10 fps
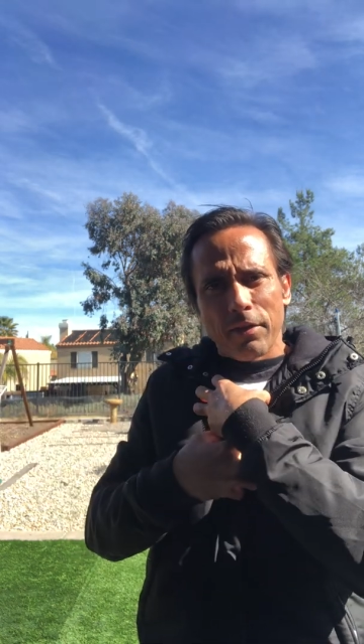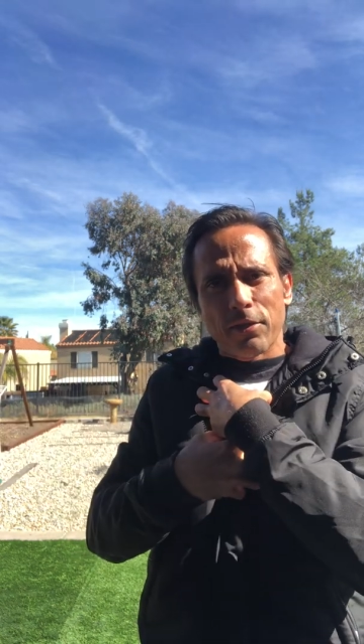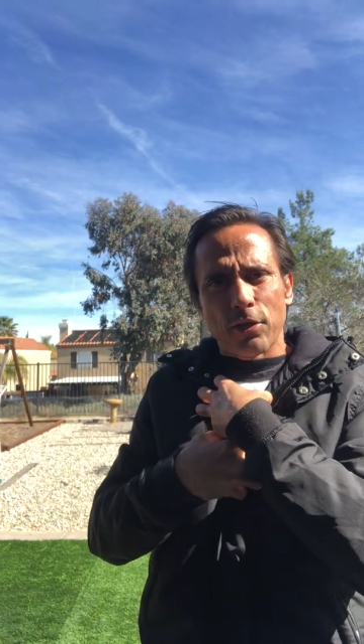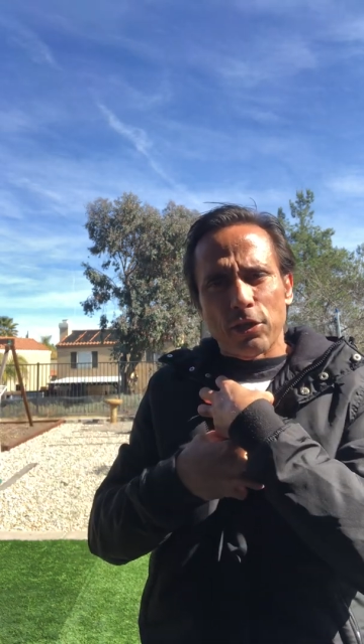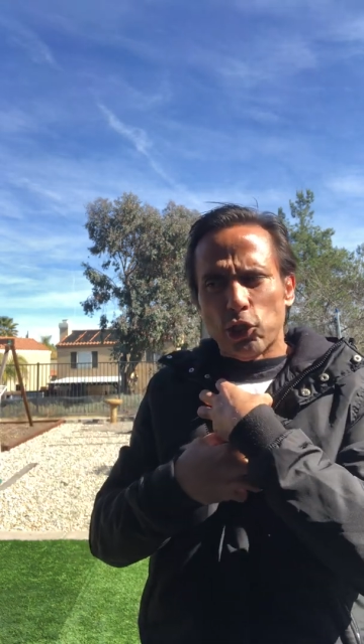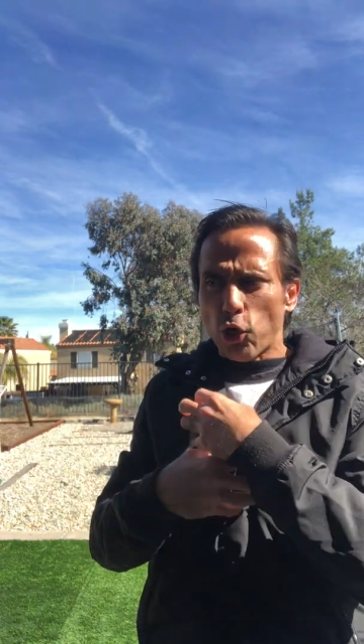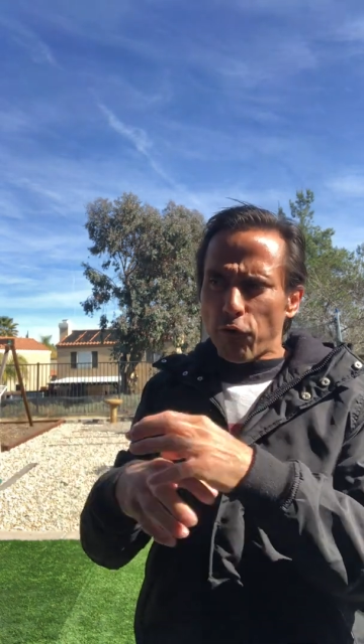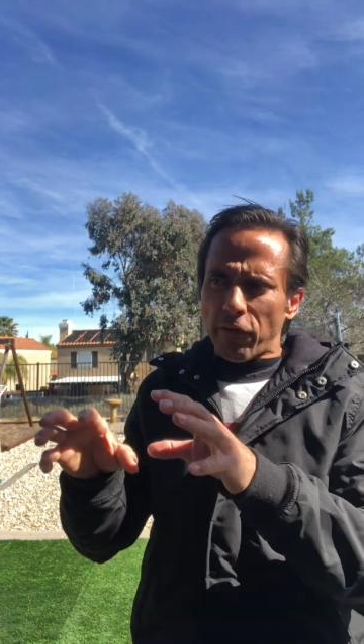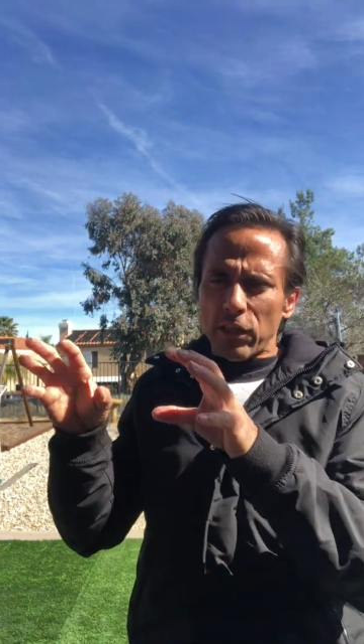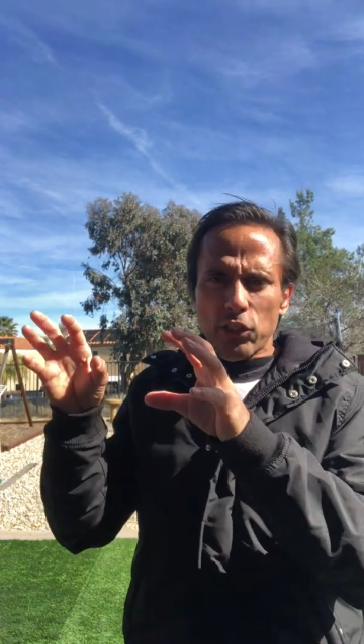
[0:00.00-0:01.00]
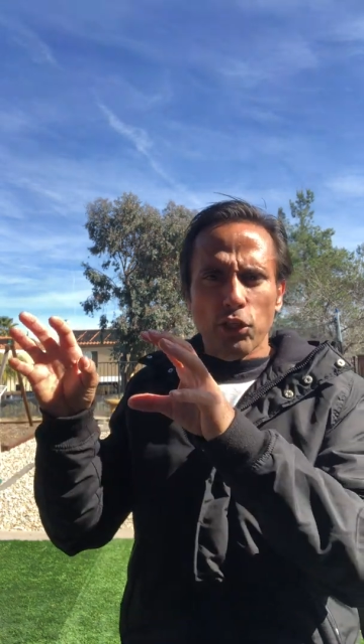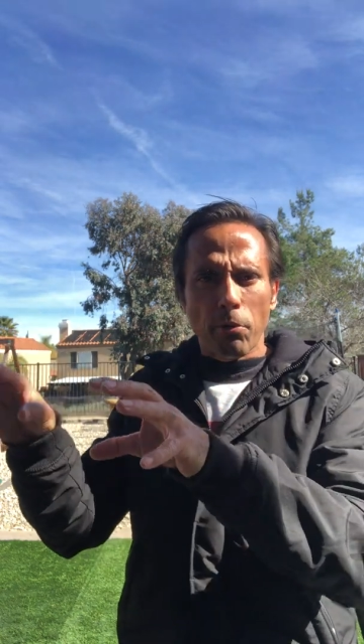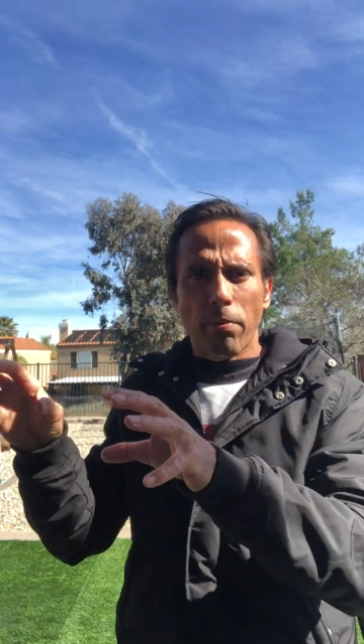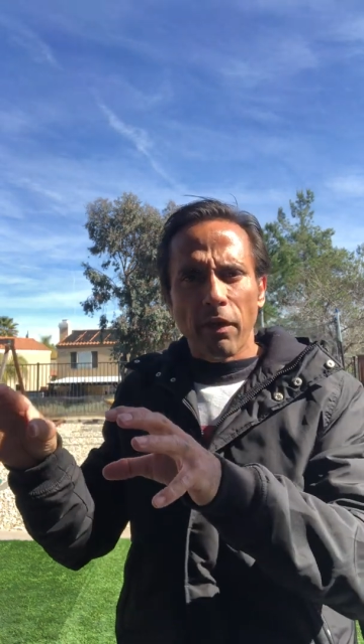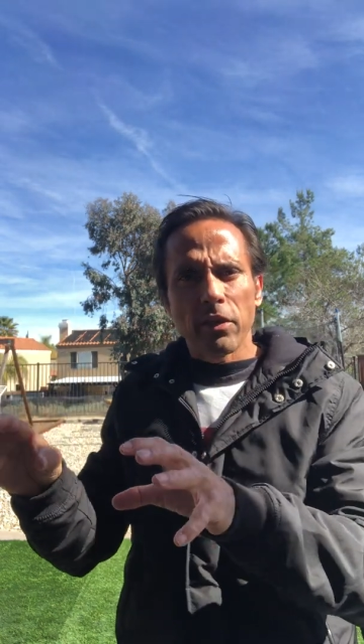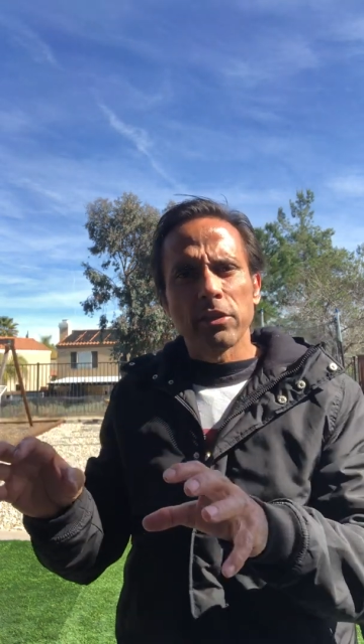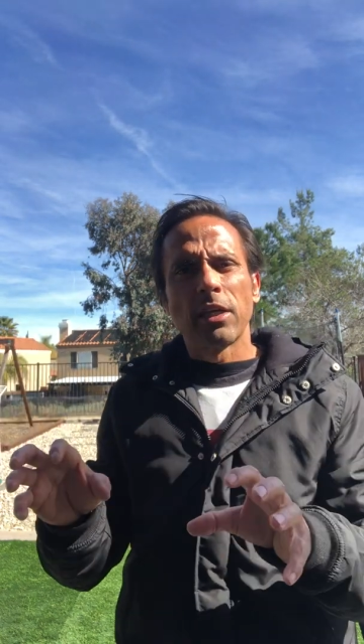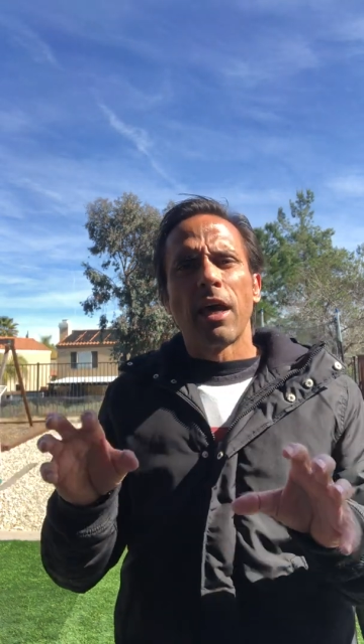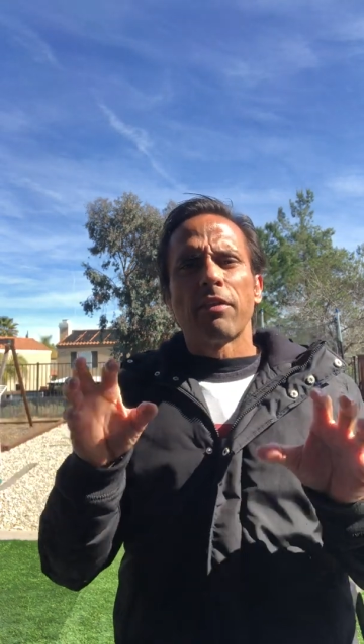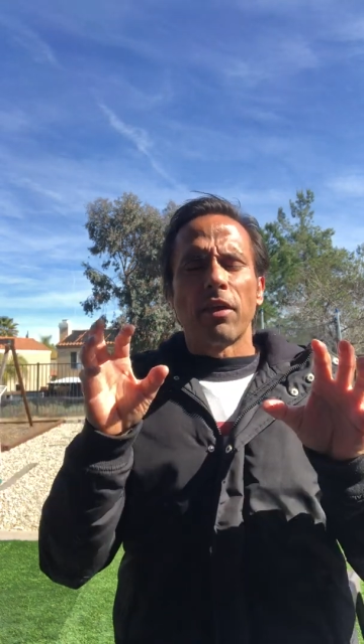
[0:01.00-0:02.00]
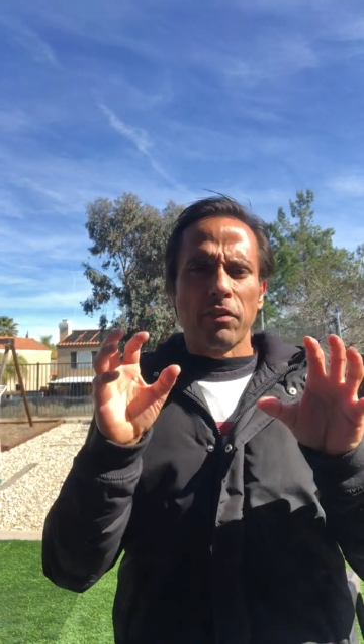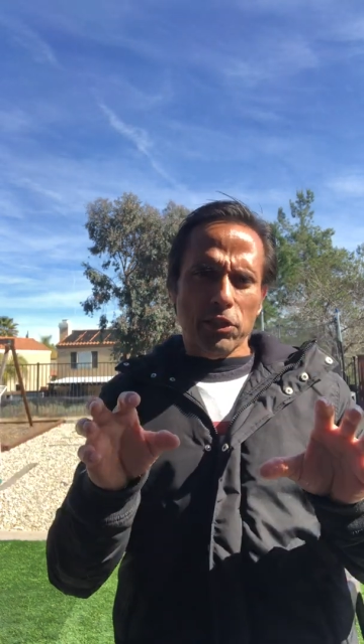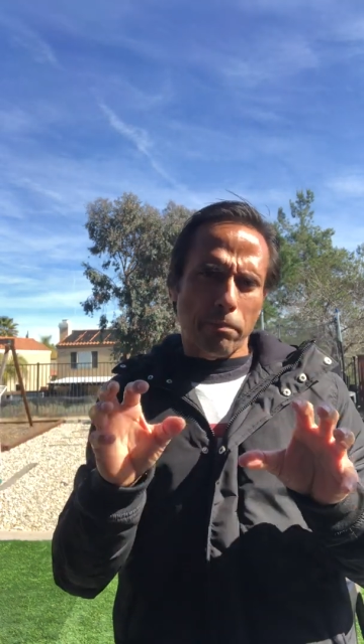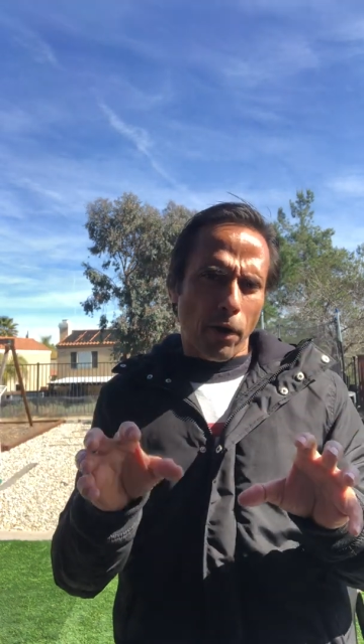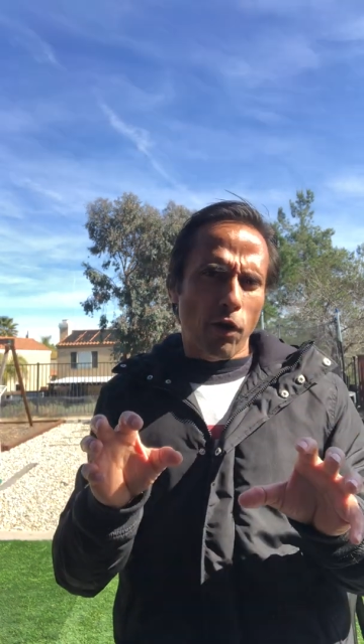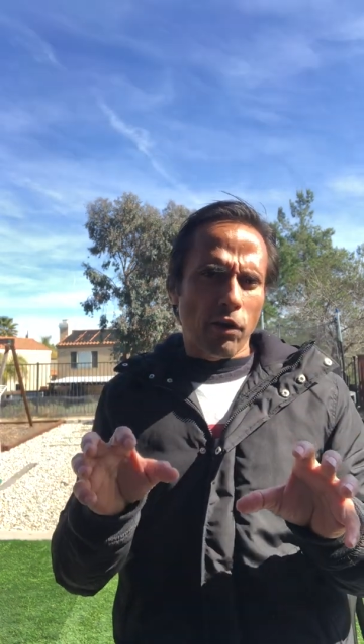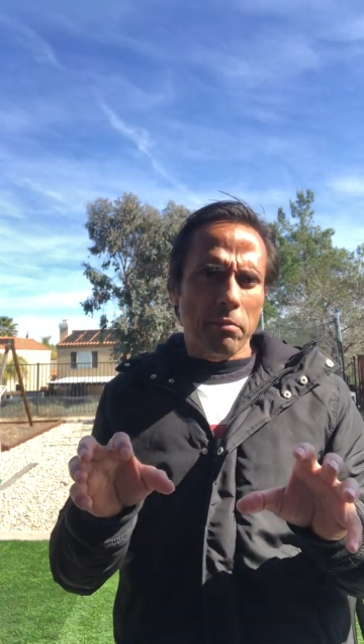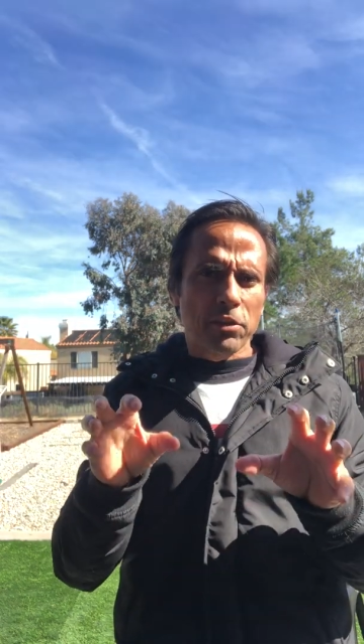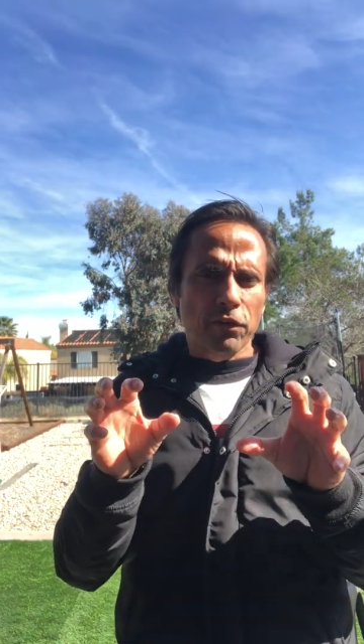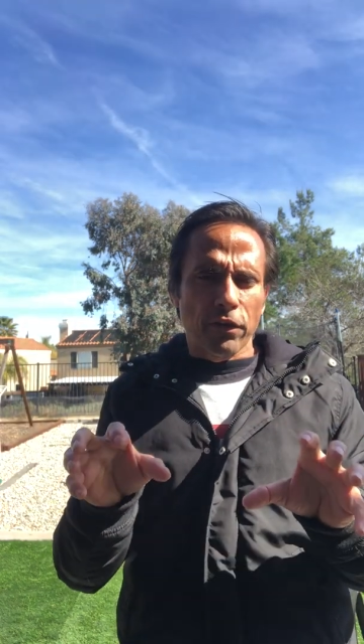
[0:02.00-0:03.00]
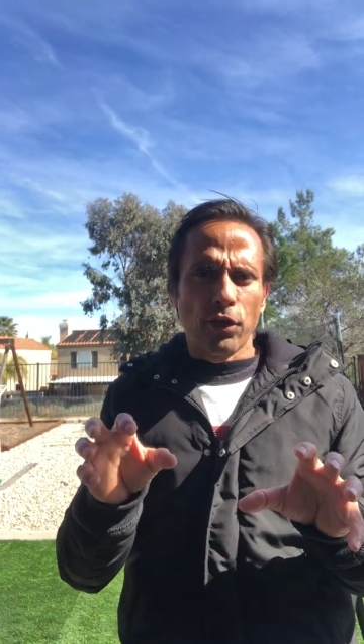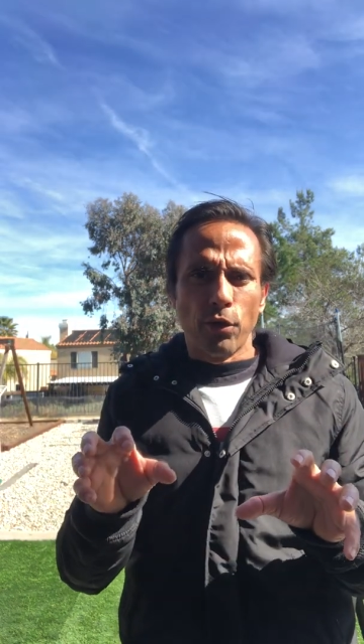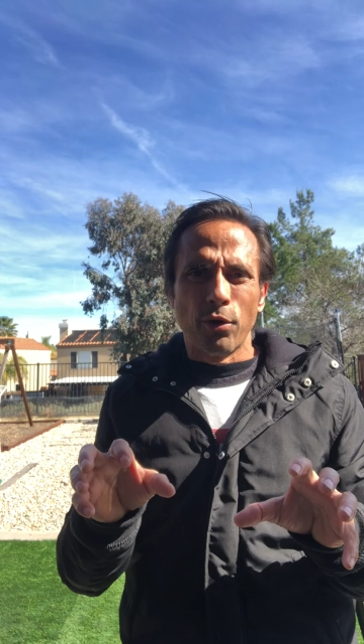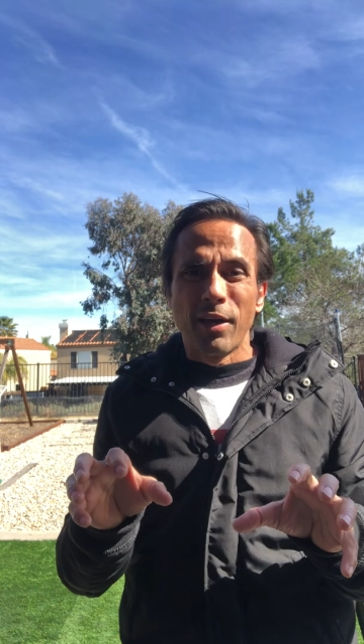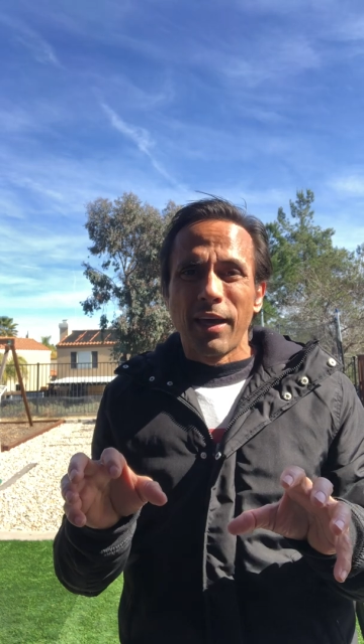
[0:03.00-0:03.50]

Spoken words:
to yourself and to your brothers, then this program is for you.